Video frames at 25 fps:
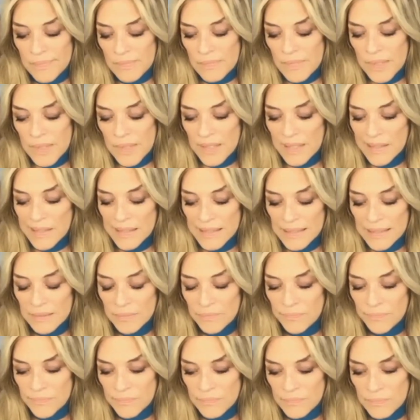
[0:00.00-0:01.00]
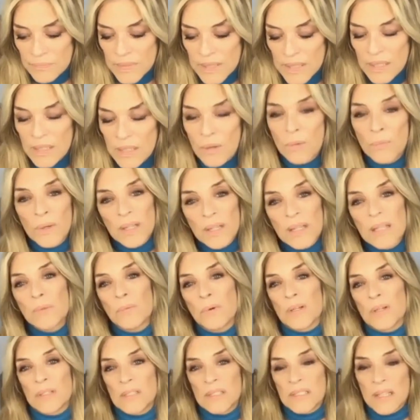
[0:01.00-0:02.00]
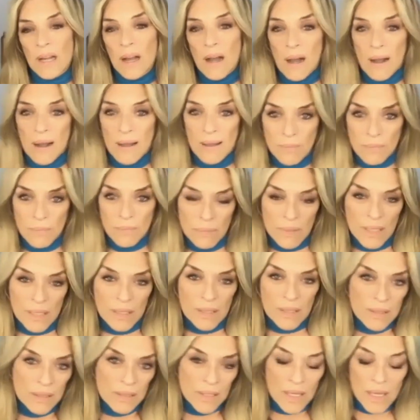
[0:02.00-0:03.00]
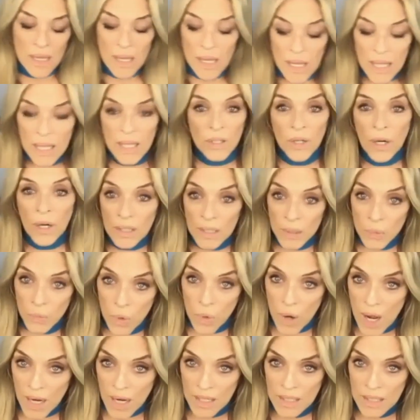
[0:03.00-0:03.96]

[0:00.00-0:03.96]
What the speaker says: Yeah, but you know, it really was time because he could hardly walk